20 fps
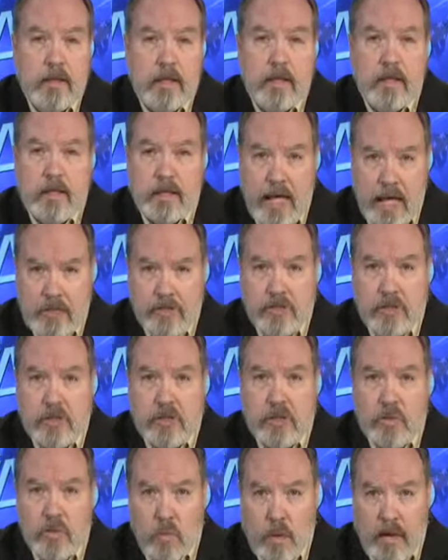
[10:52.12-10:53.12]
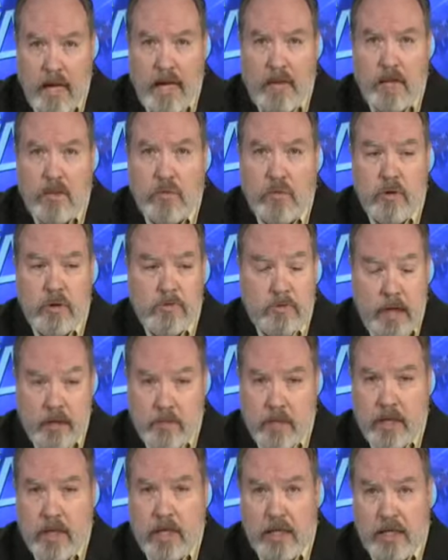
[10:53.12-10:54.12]
That's the way the
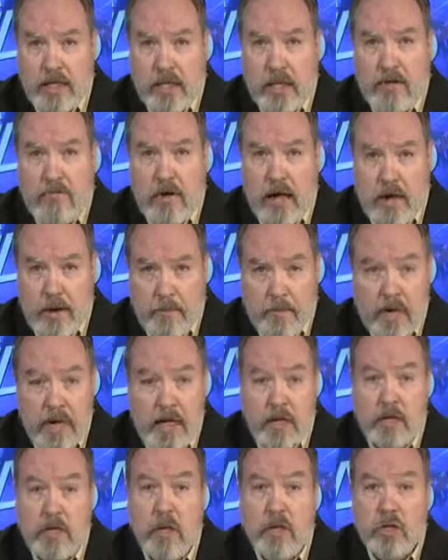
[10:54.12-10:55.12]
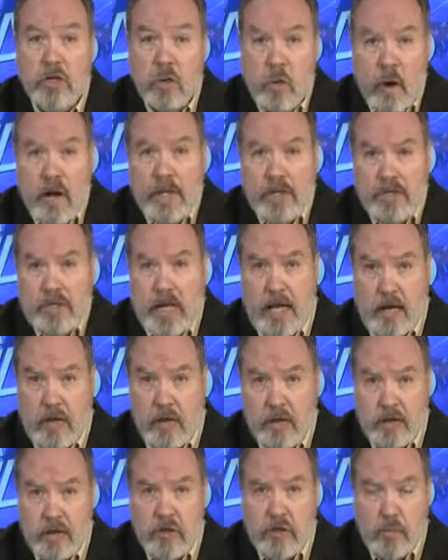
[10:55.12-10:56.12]
Republicans have operated twice now
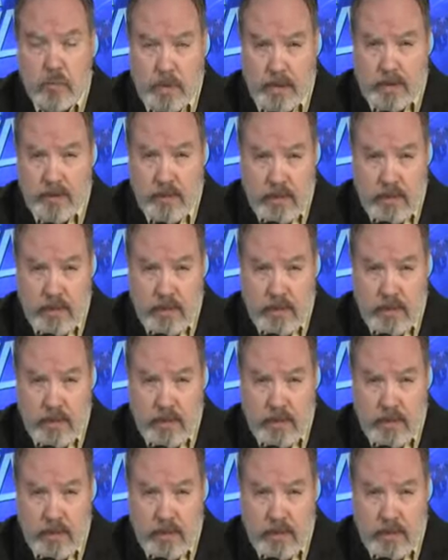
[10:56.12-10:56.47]
in two weeks.